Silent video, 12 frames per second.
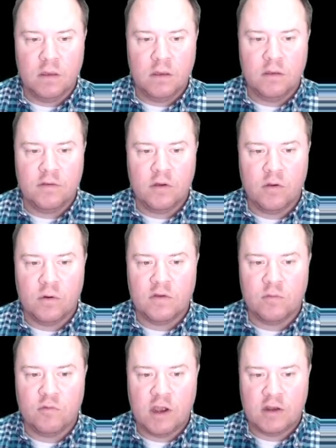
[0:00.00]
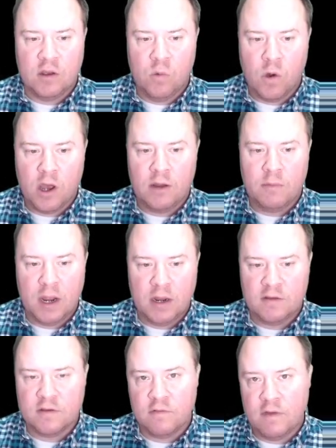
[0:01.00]
So we're subtracting 1
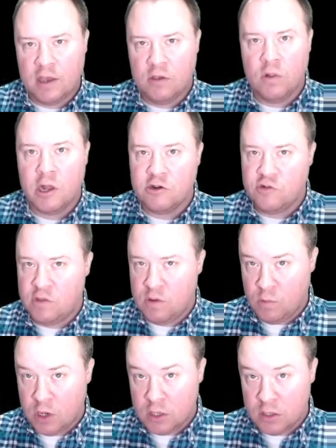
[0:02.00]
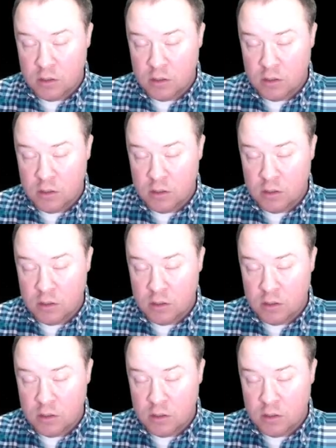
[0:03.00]
minus a value larger than 1.